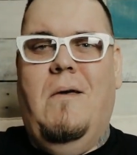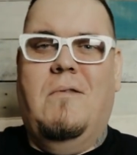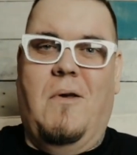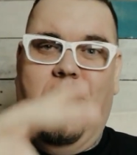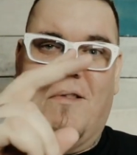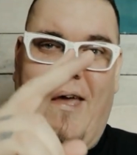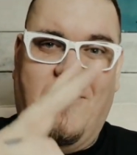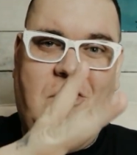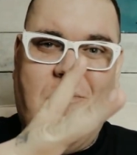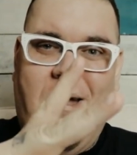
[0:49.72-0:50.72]
So let's
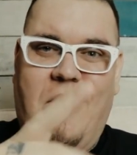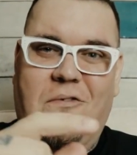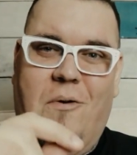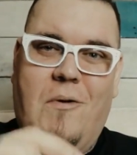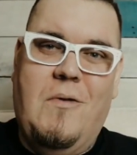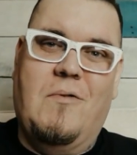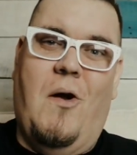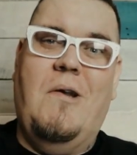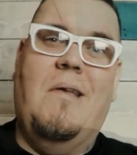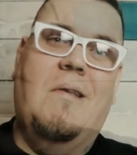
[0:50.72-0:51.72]
take 2 minutes.
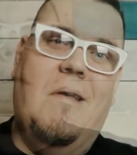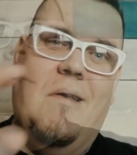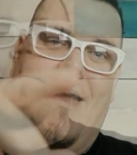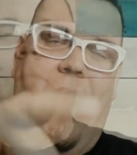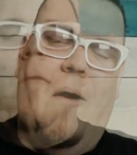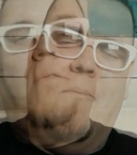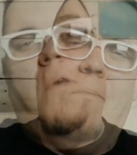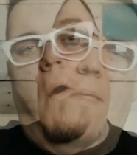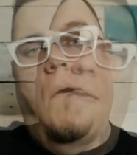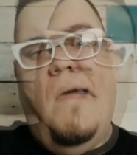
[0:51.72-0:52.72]
Starting now.
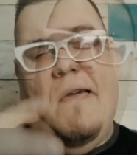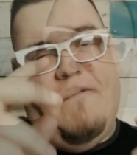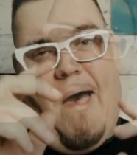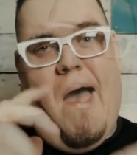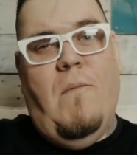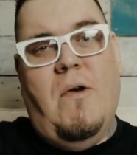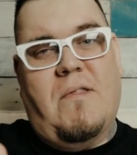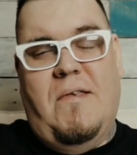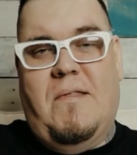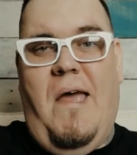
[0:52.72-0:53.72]
So if I
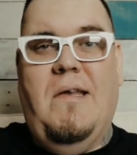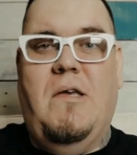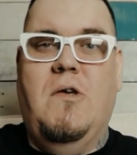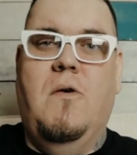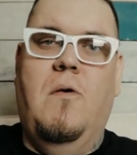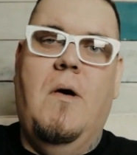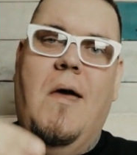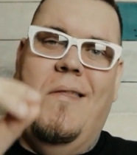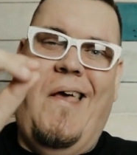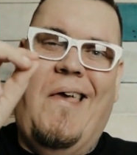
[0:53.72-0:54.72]
was to say to you
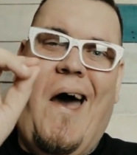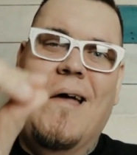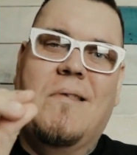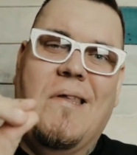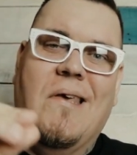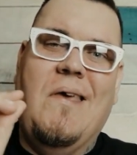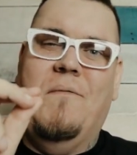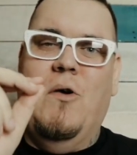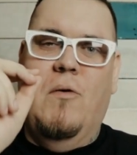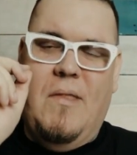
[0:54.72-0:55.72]
that God's going to
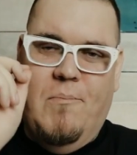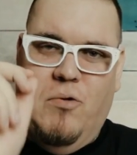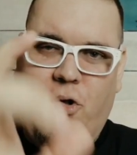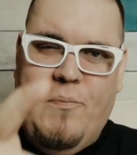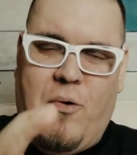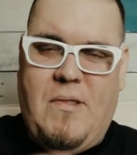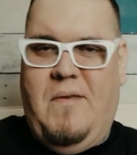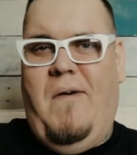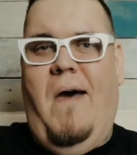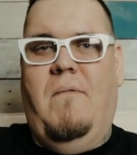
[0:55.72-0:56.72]
give you the blueprints
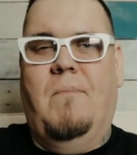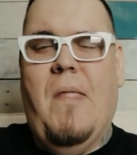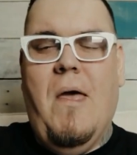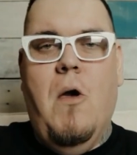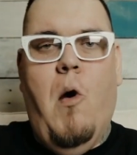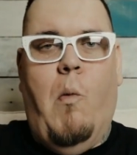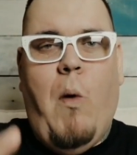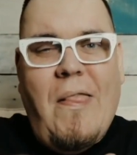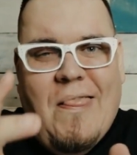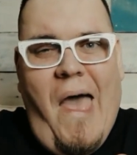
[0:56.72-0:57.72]
of heaven,
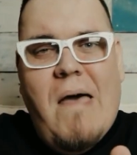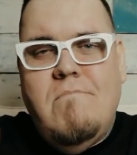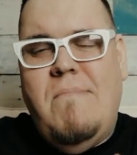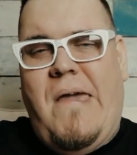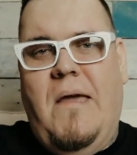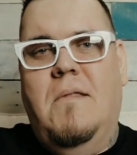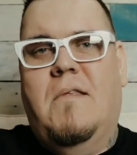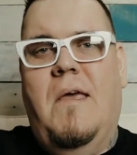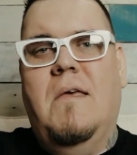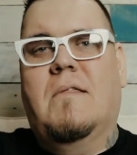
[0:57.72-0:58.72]
what that
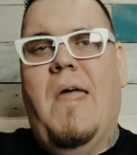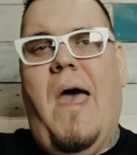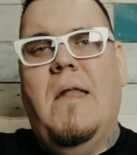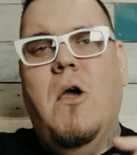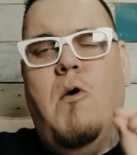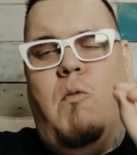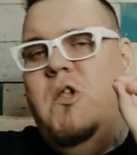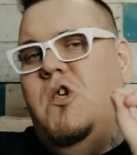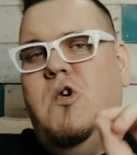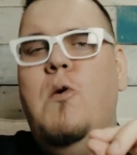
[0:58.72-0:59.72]
means is that
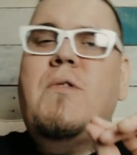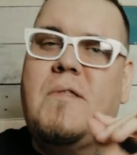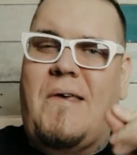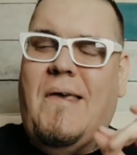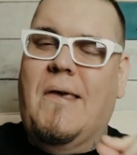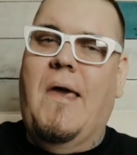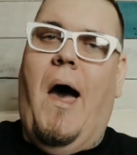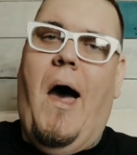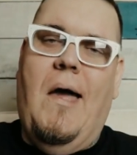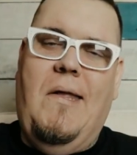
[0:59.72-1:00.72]
when you seek
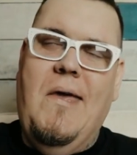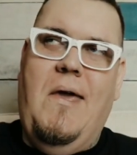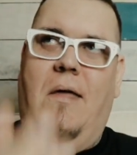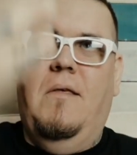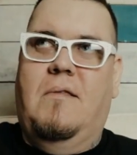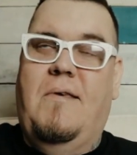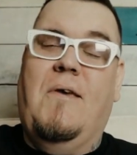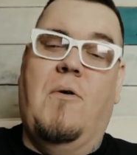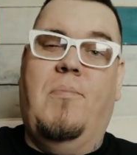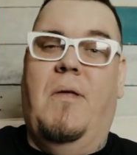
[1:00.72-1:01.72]
God in the
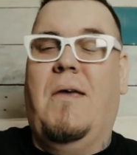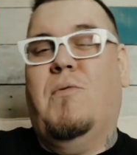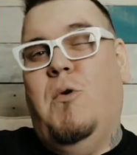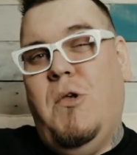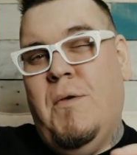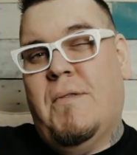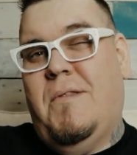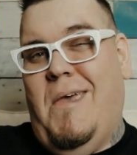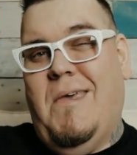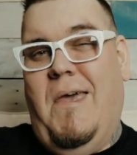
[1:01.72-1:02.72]
secret place, when you
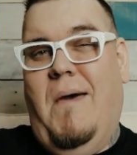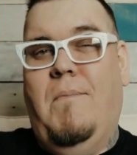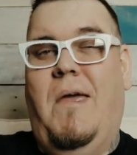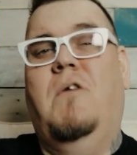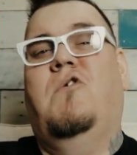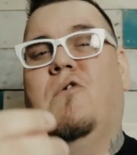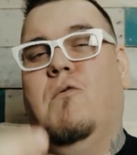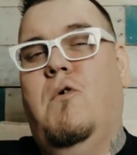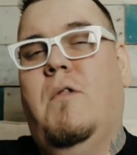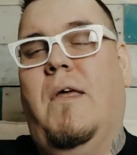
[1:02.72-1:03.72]
seek Him in
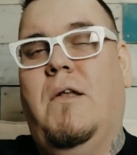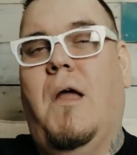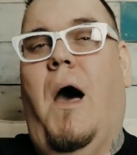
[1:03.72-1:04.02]
truth and